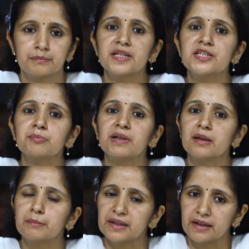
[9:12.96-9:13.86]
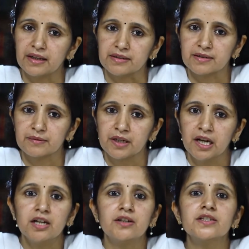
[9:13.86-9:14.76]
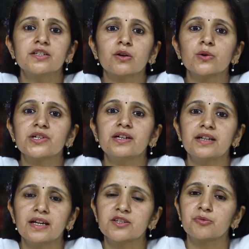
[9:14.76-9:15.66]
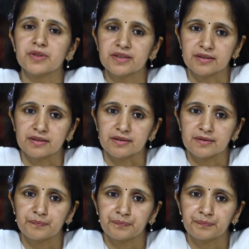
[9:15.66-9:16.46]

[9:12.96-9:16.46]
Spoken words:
Principle number 8, disclosure takes precedence.